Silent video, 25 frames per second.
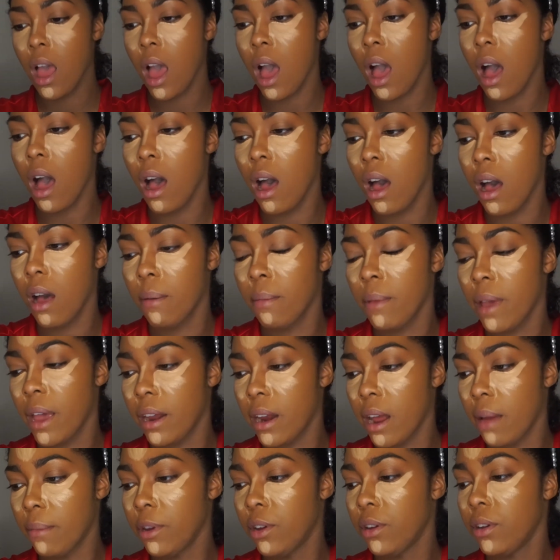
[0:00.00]
And
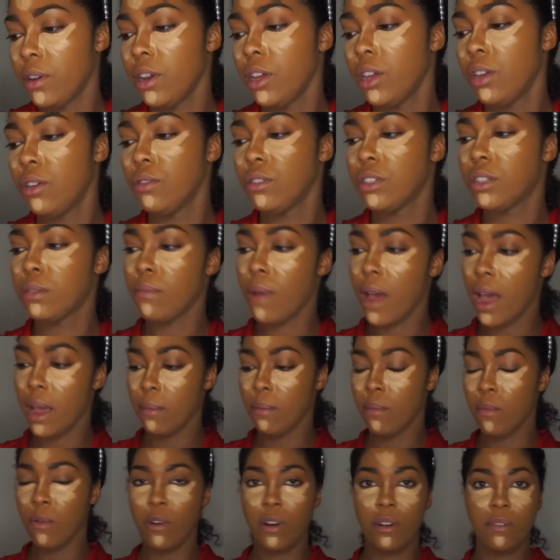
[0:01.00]
I'm going to use my
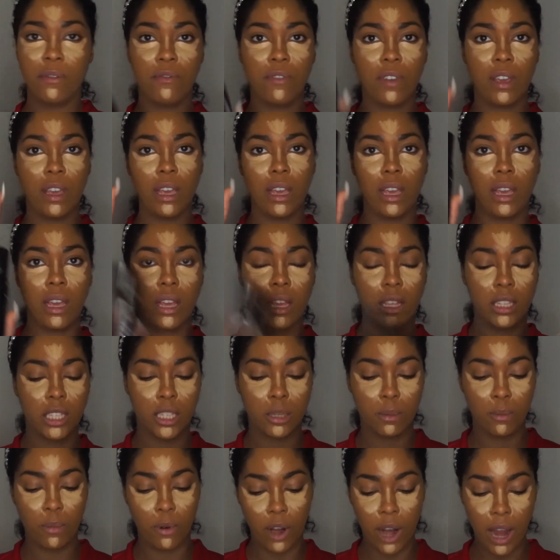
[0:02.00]
Morphe
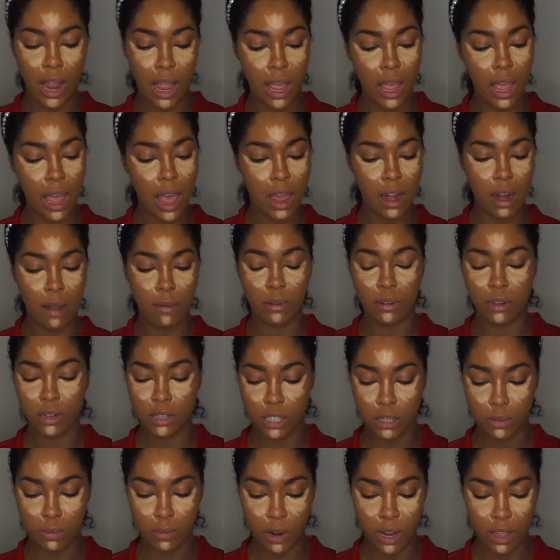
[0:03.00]
spray, and I'm going to
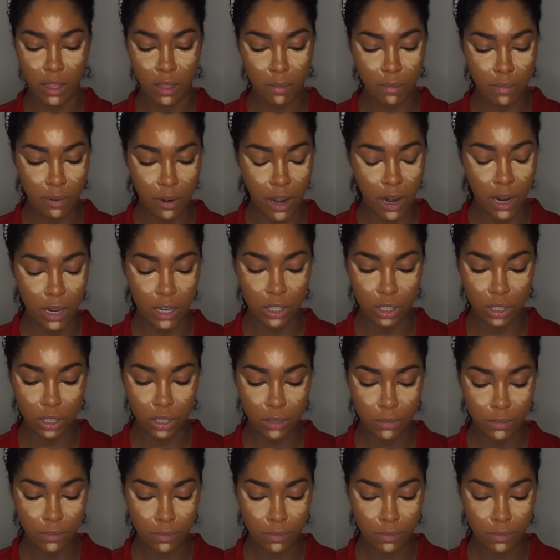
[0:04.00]
spray the brush,